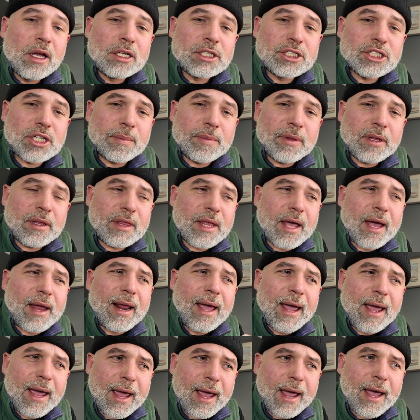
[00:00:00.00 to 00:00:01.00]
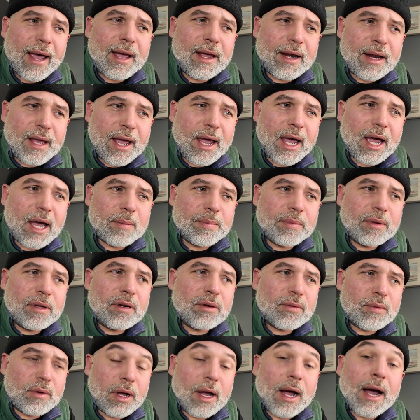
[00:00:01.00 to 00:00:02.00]
Something that had
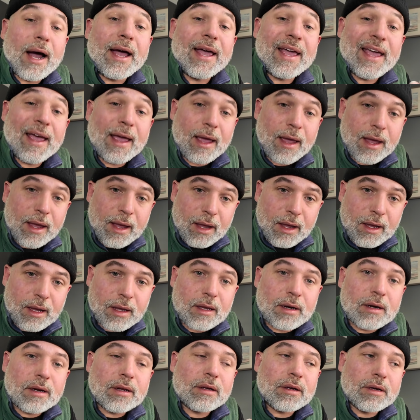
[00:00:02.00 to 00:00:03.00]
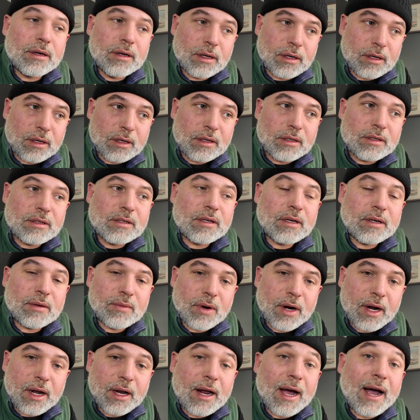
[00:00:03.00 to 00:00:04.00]
happened. Well, I had cooked,
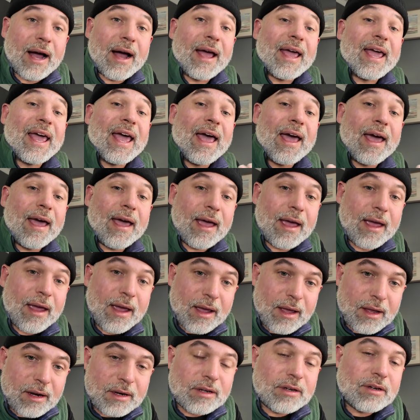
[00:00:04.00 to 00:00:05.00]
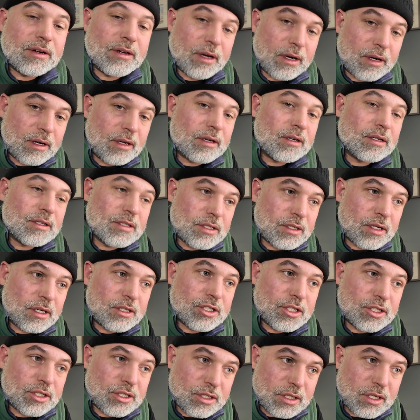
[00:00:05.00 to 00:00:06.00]
right? I had done
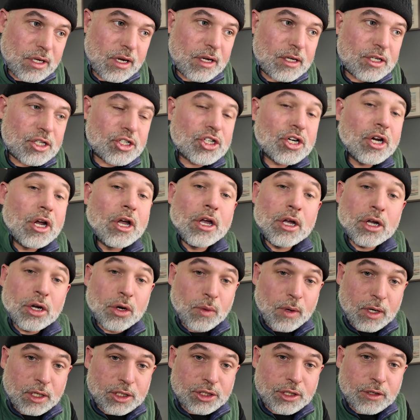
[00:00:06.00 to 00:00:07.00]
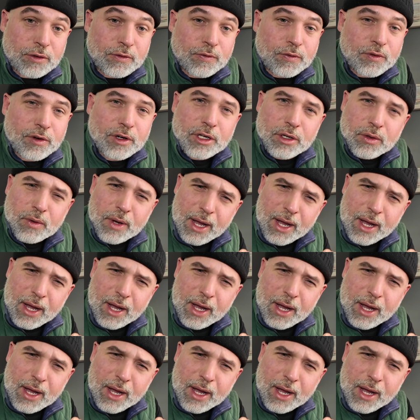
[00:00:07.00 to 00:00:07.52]
such and such. question for you.